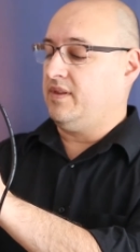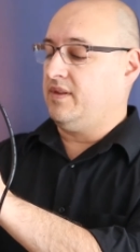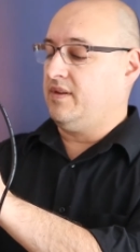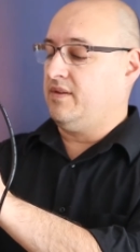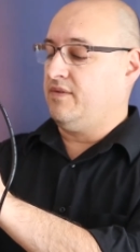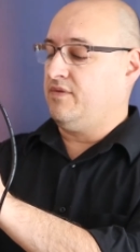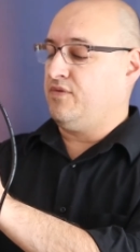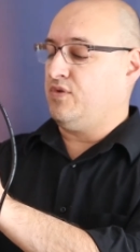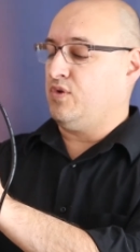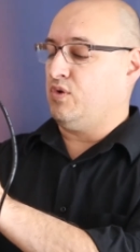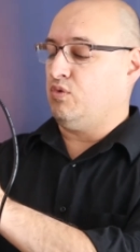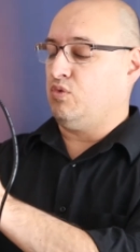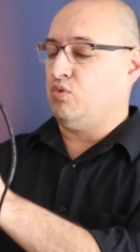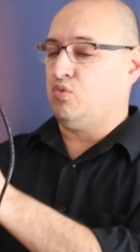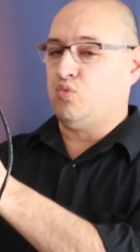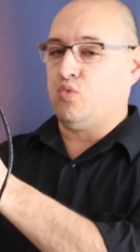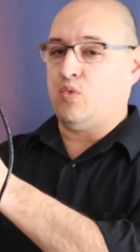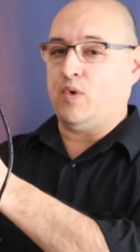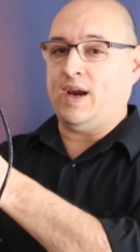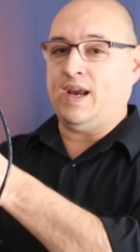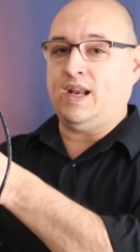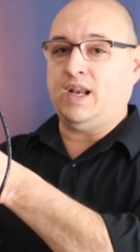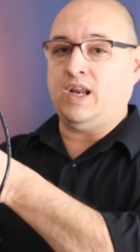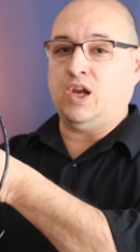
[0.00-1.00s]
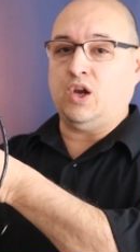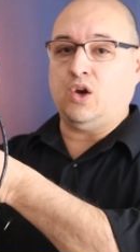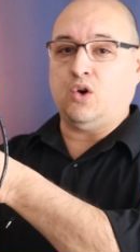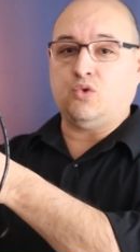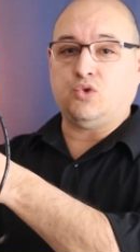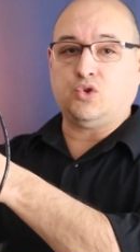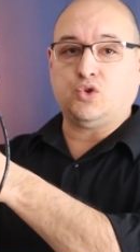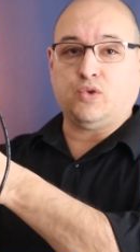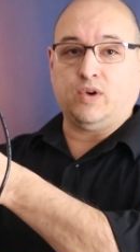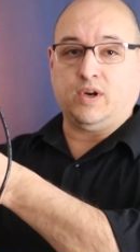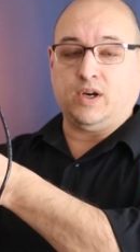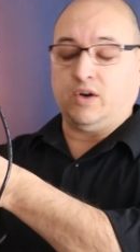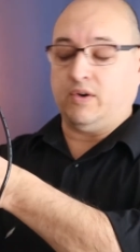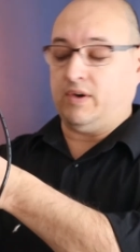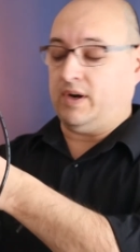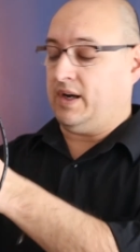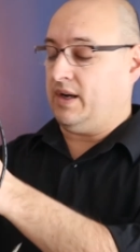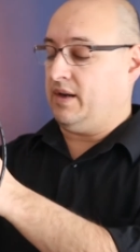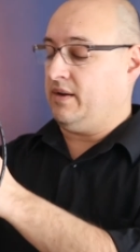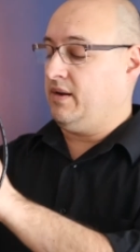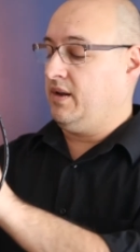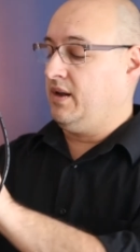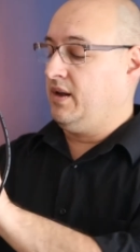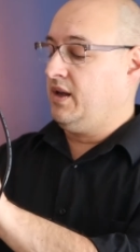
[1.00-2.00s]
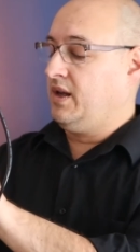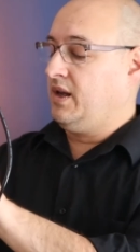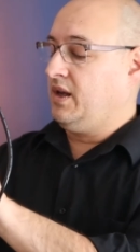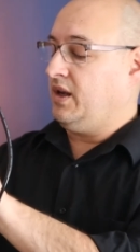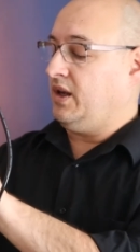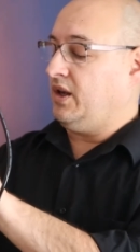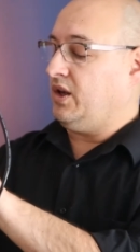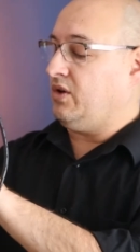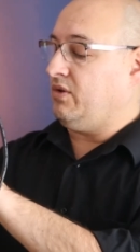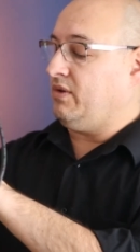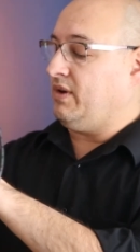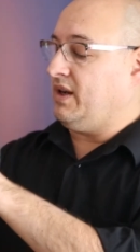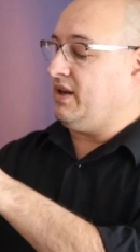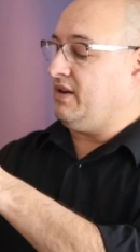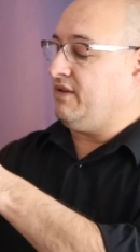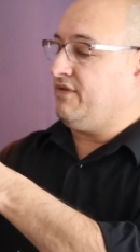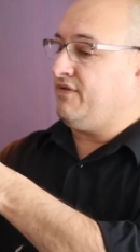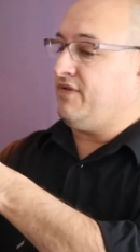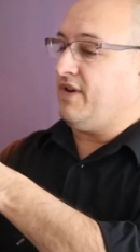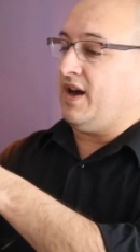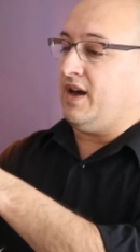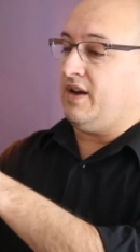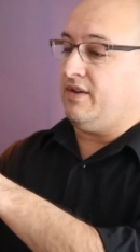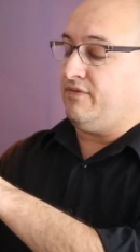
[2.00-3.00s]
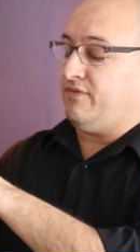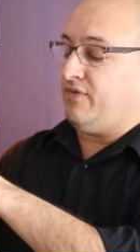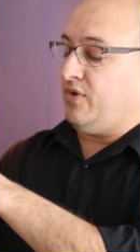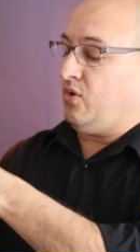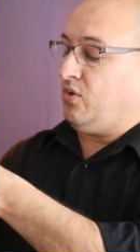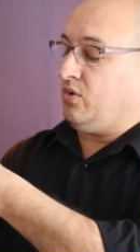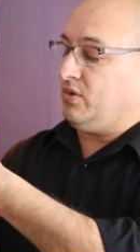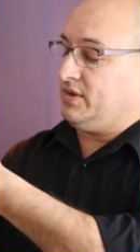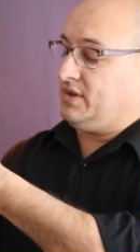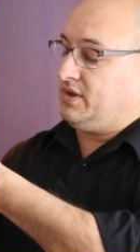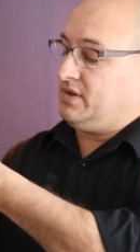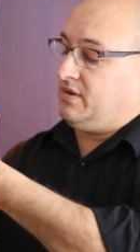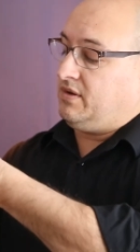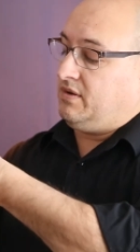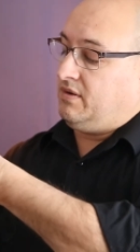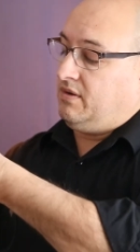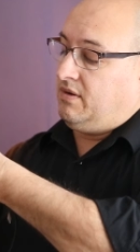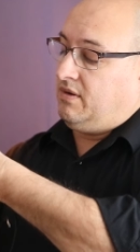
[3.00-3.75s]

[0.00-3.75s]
for radio triggering you need 5 volts.